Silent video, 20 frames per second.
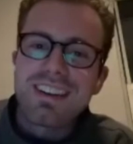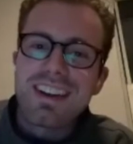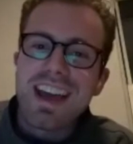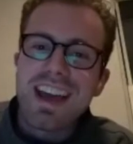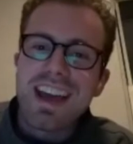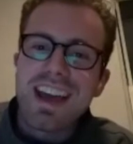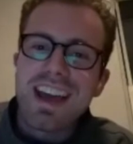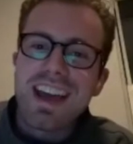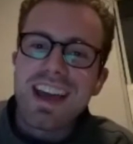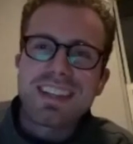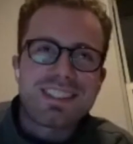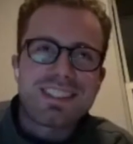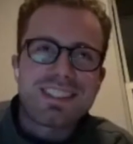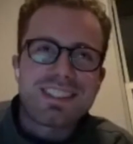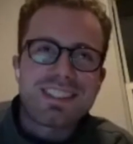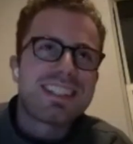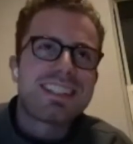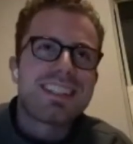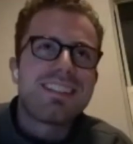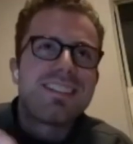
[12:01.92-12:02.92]
having a drink
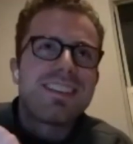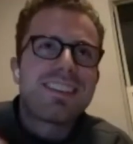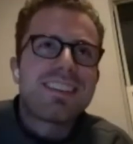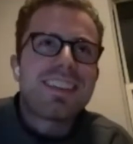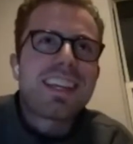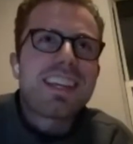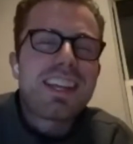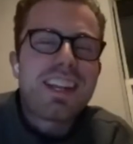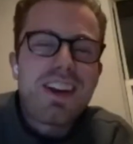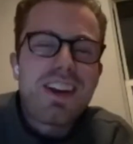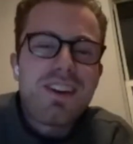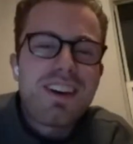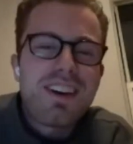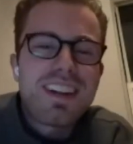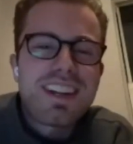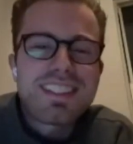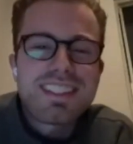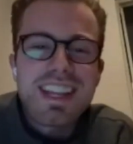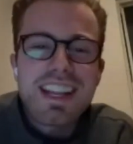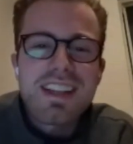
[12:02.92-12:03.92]
that we were like, you know what,
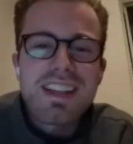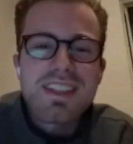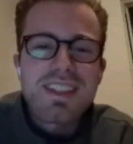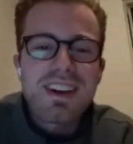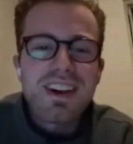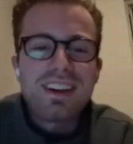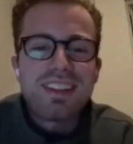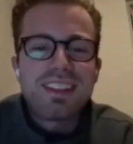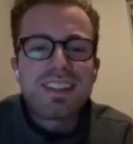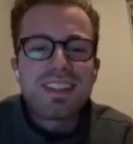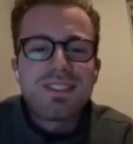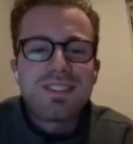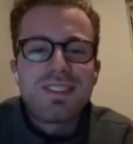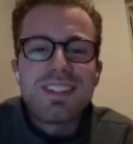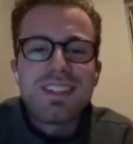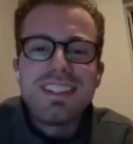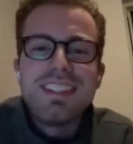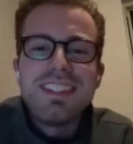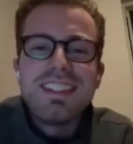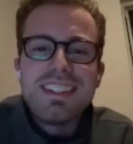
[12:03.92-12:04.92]
on second thought, like
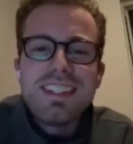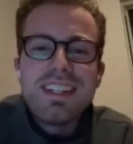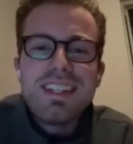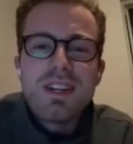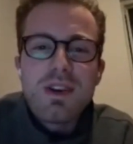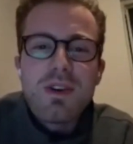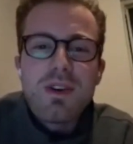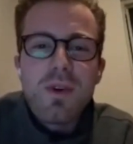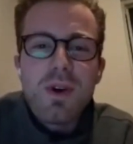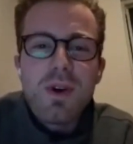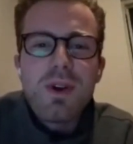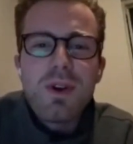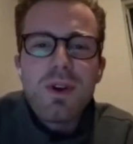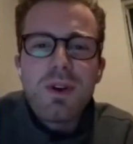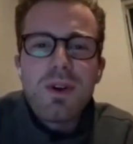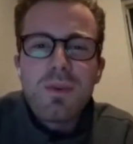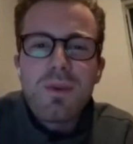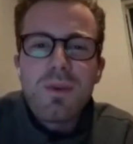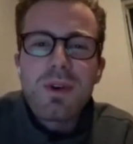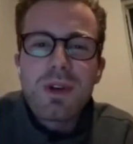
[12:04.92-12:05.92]

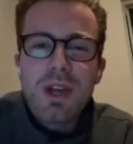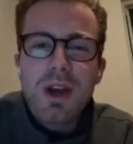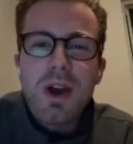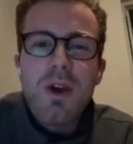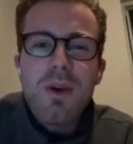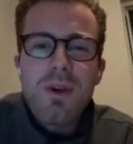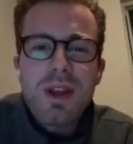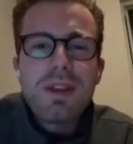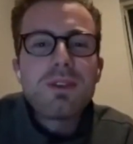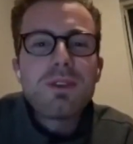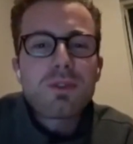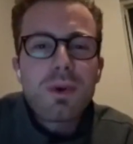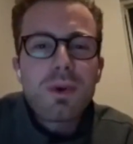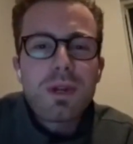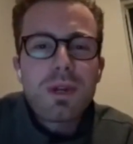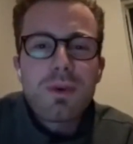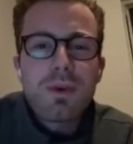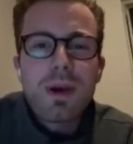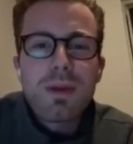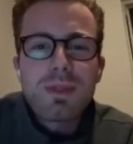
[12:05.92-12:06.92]
we'll go in
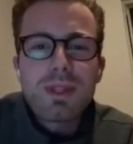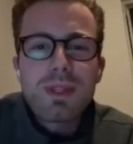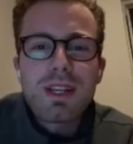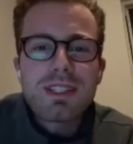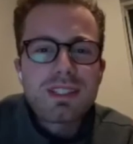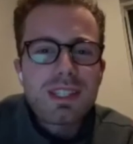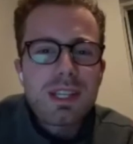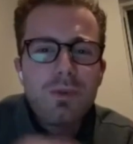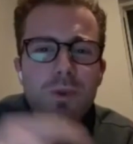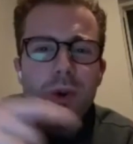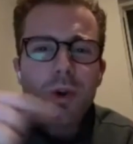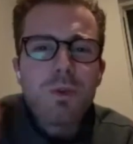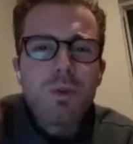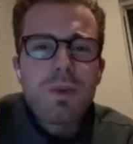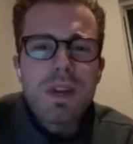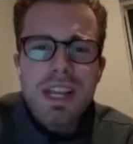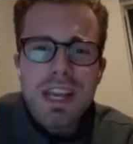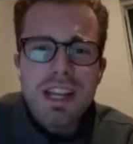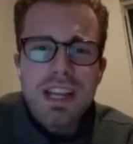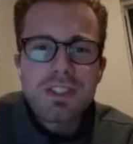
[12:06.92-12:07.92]
21 plus, like we'll
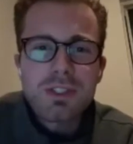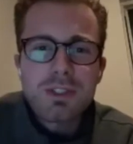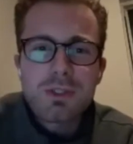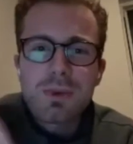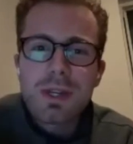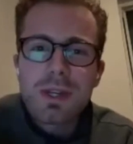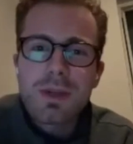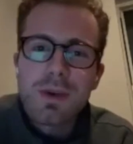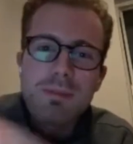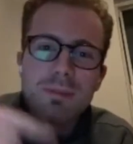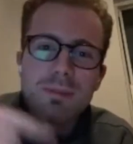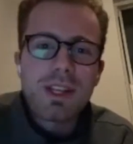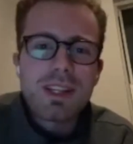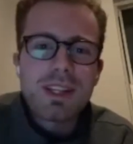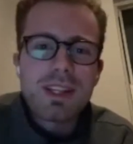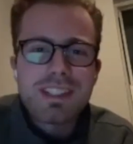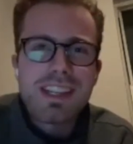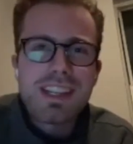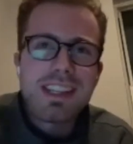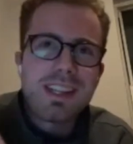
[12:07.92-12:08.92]
re-enter 21
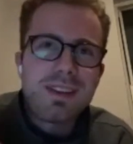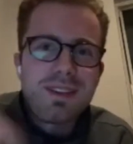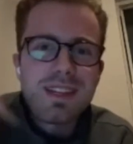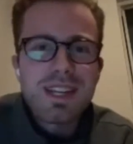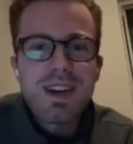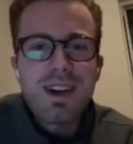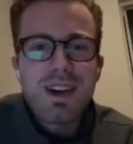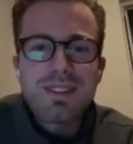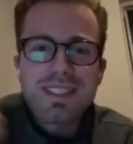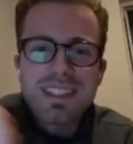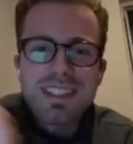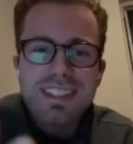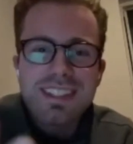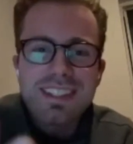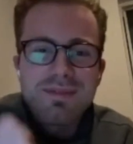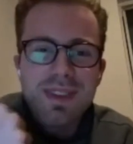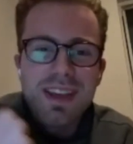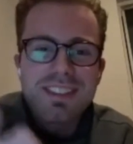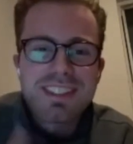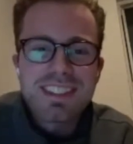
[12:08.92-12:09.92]
plus. And then we go up to the
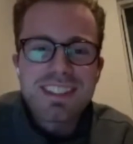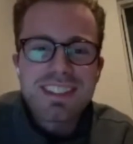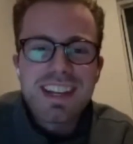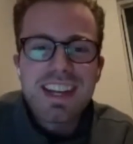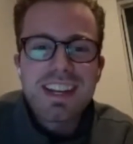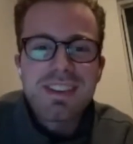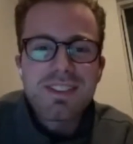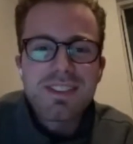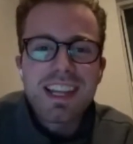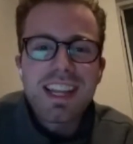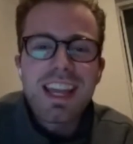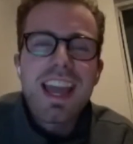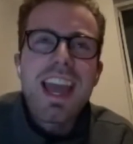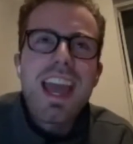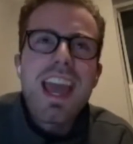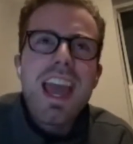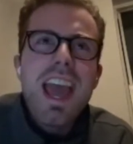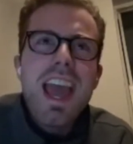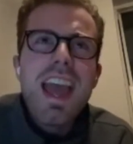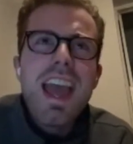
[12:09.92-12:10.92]
bouncer guy and we're like,
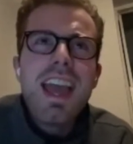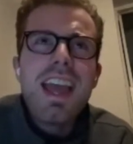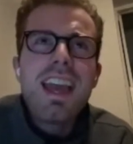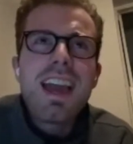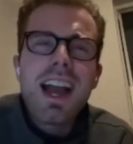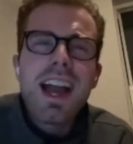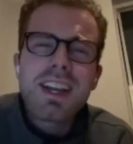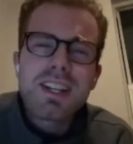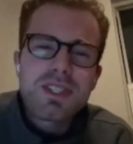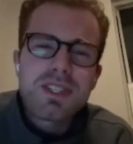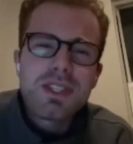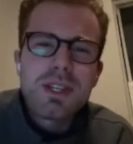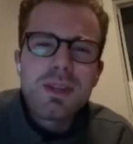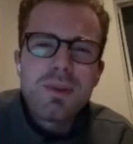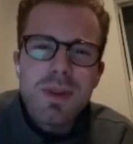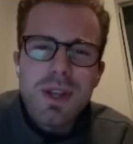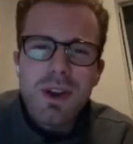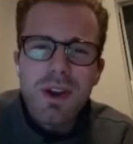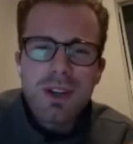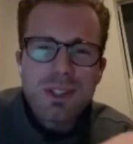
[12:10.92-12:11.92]
hey, actually
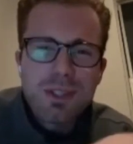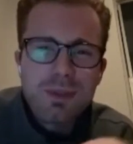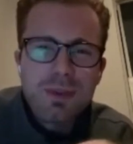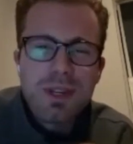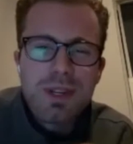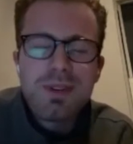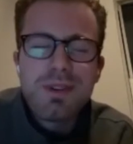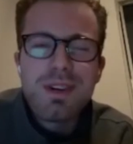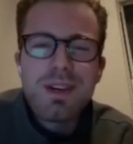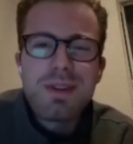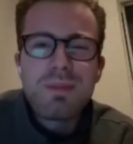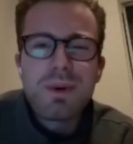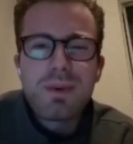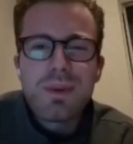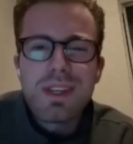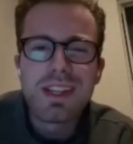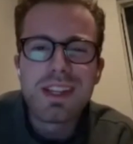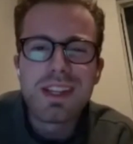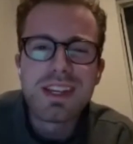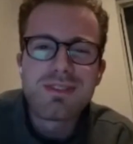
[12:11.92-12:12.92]
we are 21, but
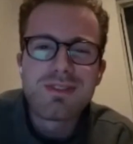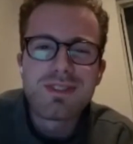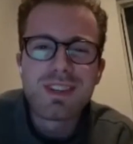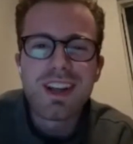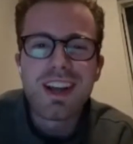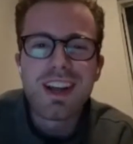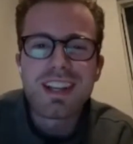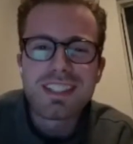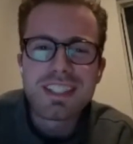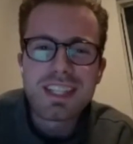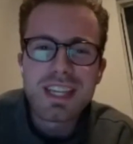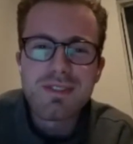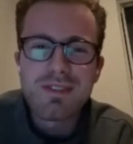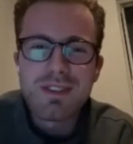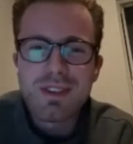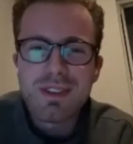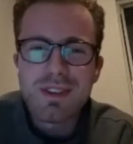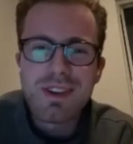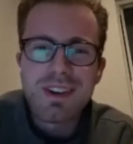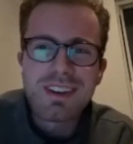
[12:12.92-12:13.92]
we like forgot to give
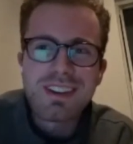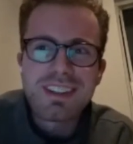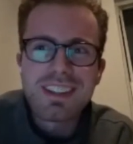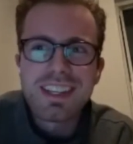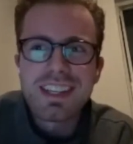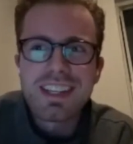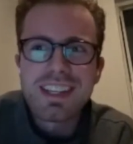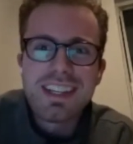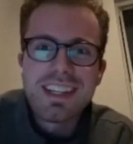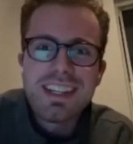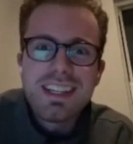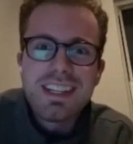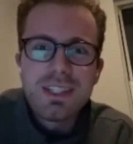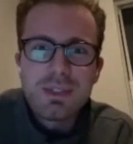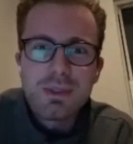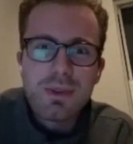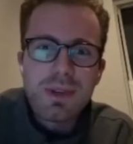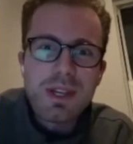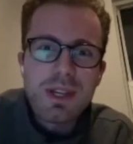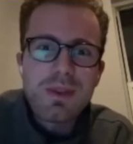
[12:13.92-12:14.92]
you our like
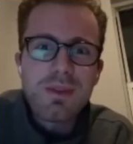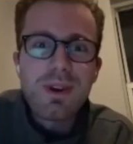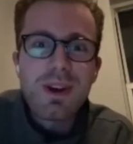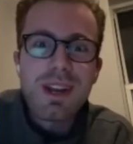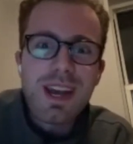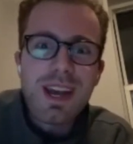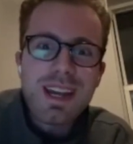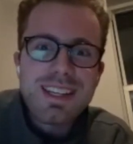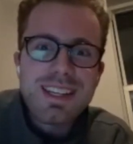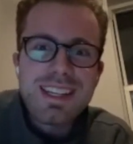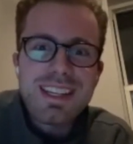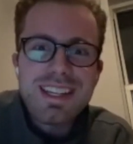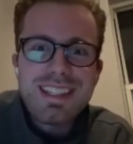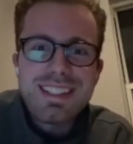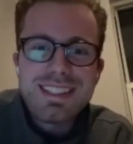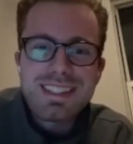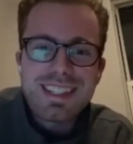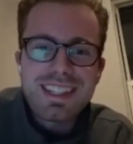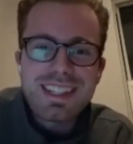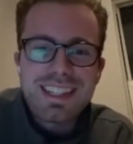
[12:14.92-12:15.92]
21
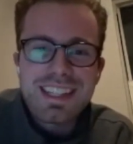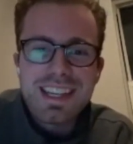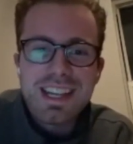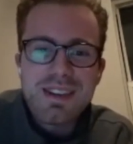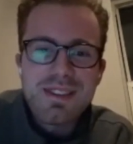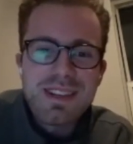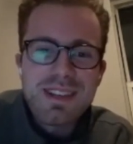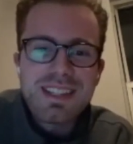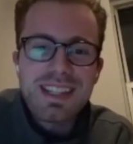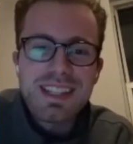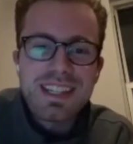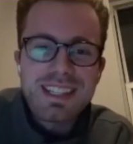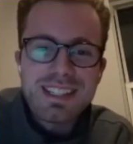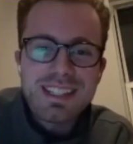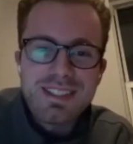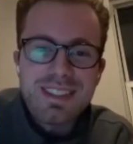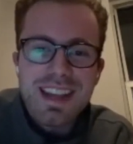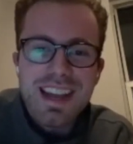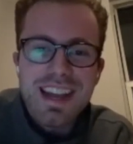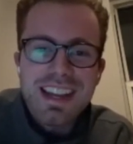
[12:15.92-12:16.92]
IDs, like can we like
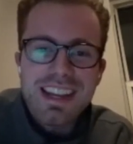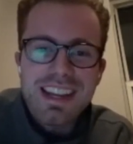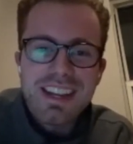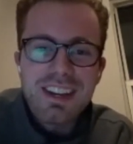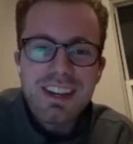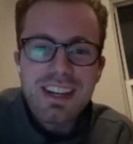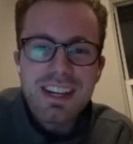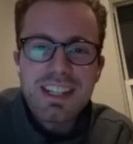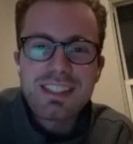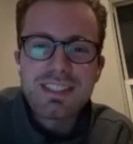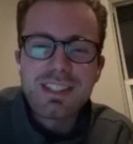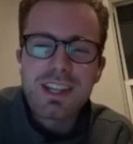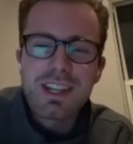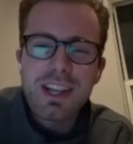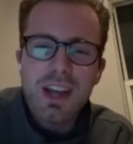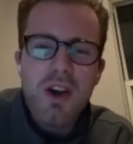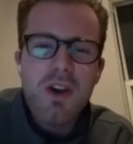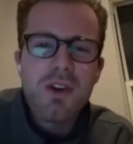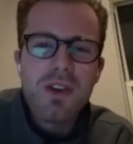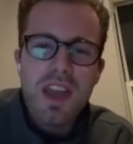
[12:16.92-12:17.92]
do that here? And he's like,
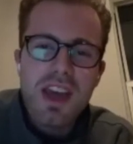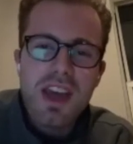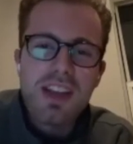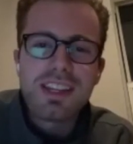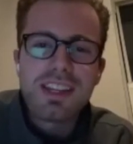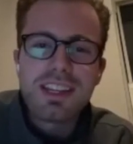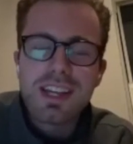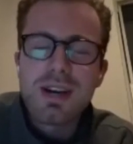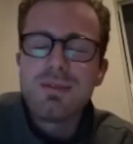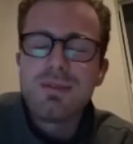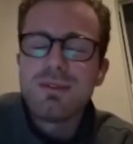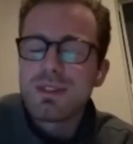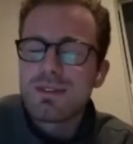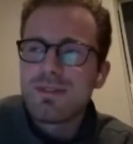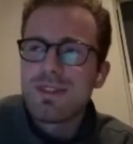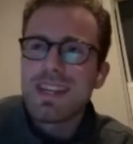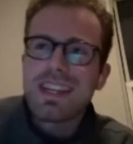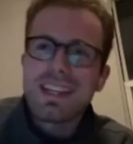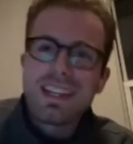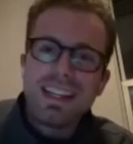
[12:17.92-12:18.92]
oh yeah, like come with
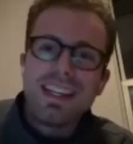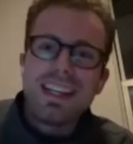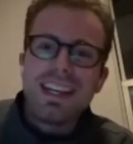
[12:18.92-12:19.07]
me.